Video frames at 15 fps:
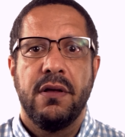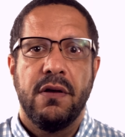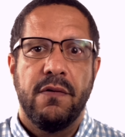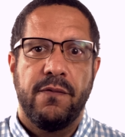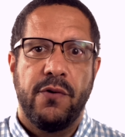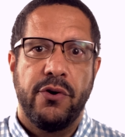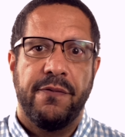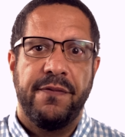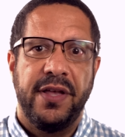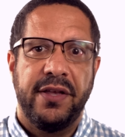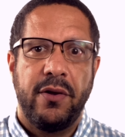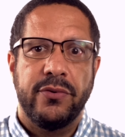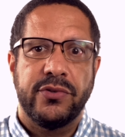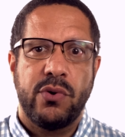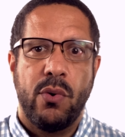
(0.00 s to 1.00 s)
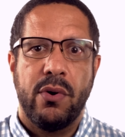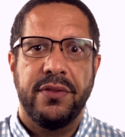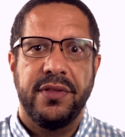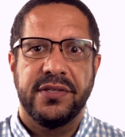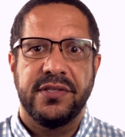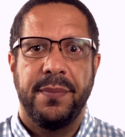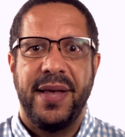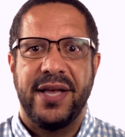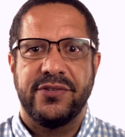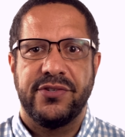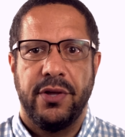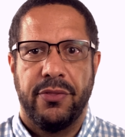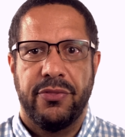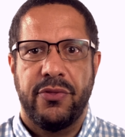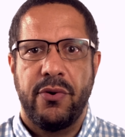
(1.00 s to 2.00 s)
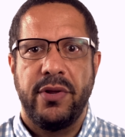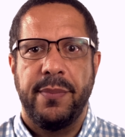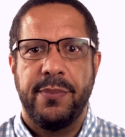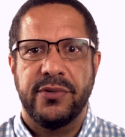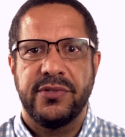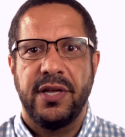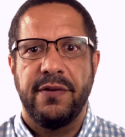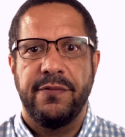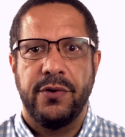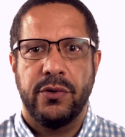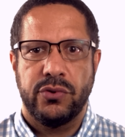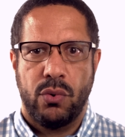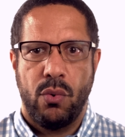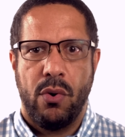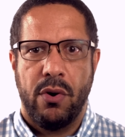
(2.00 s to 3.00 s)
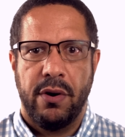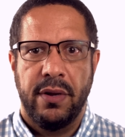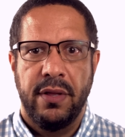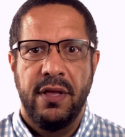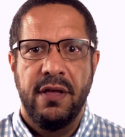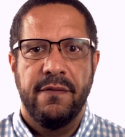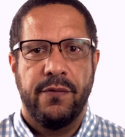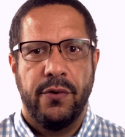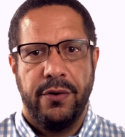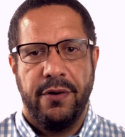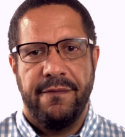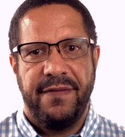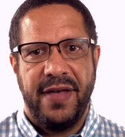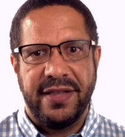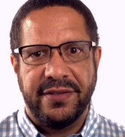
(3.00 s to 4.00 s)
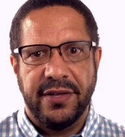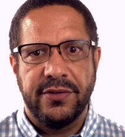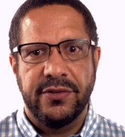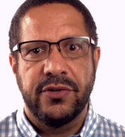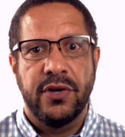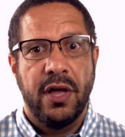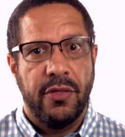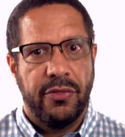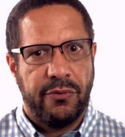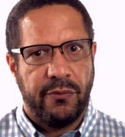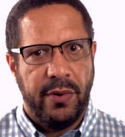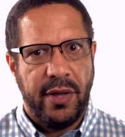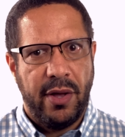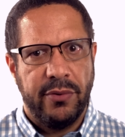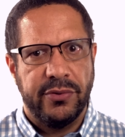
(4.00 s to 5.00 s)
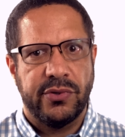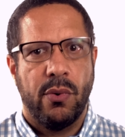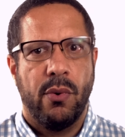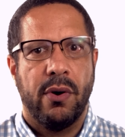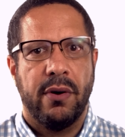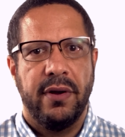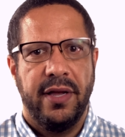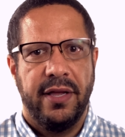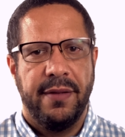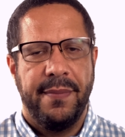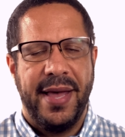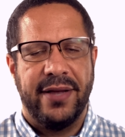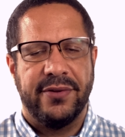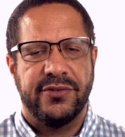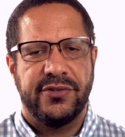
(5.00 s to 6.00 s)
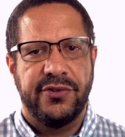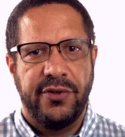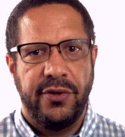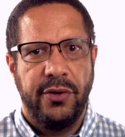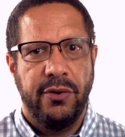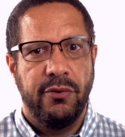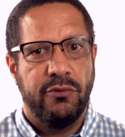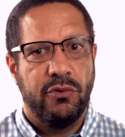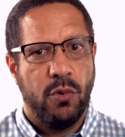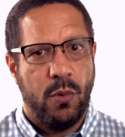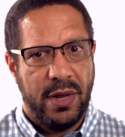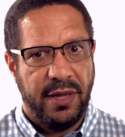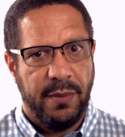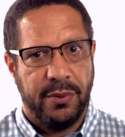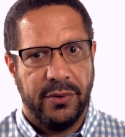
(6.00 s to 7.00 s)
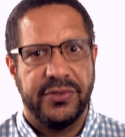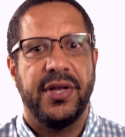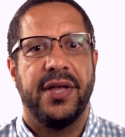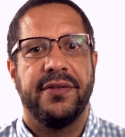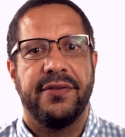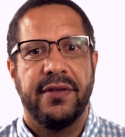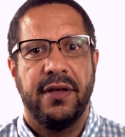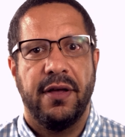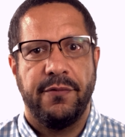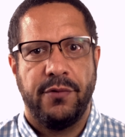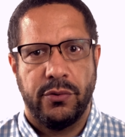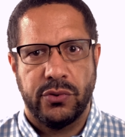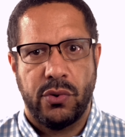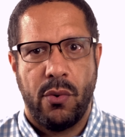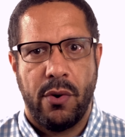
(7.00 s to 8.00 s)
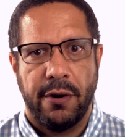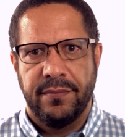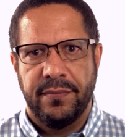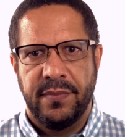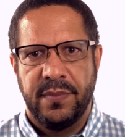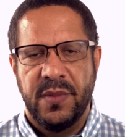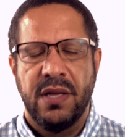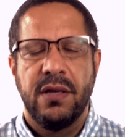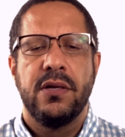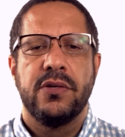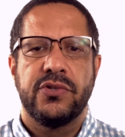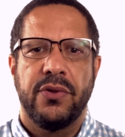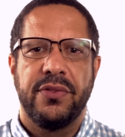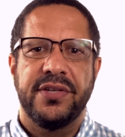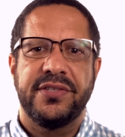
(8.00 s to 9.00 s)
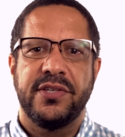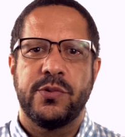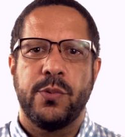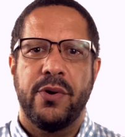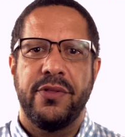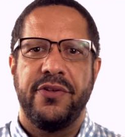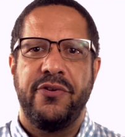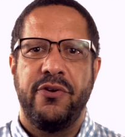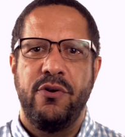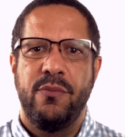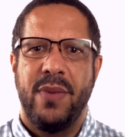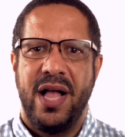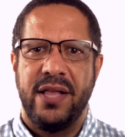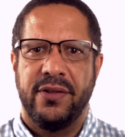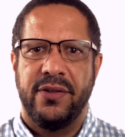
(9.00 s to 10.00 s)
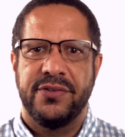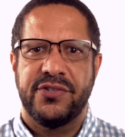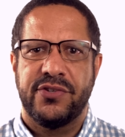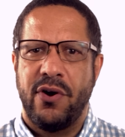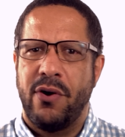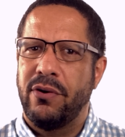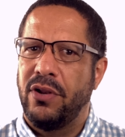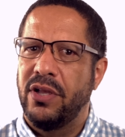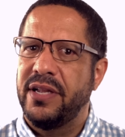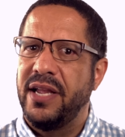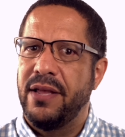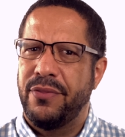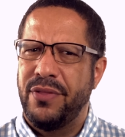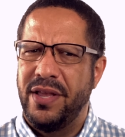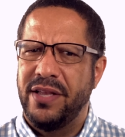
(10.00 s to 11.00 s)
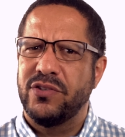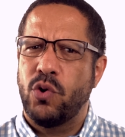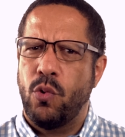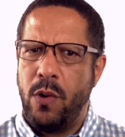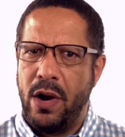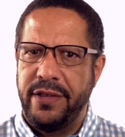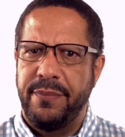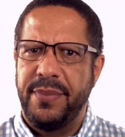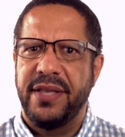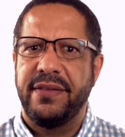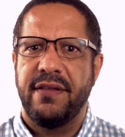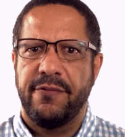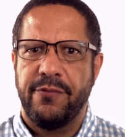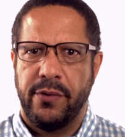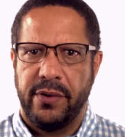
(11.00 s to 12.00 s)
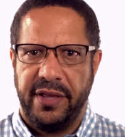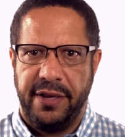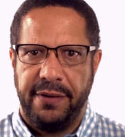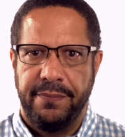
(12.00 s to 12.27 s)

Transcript: For your FICO score, this amounts to 30% of your score. For your Vantage 3.0 score, it amounts to 20% of your score. So this is where the two models start looking at things quite a bit differently.